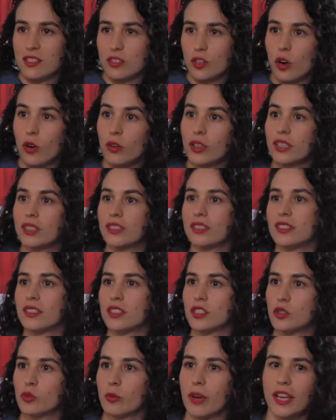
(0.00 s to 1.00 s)
coded in
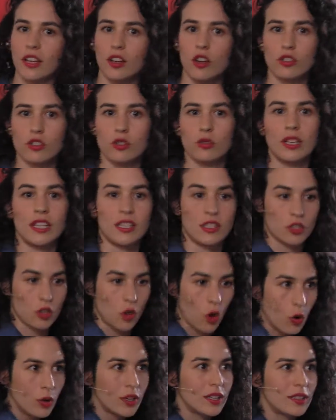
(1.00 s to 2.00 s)
this way, and also it's
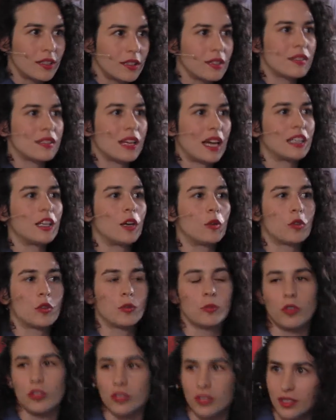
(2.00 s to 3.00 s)
coded inside our
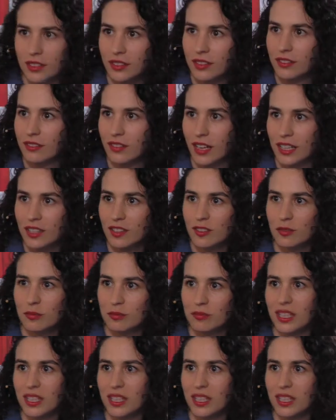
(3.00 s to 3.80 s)
body, right?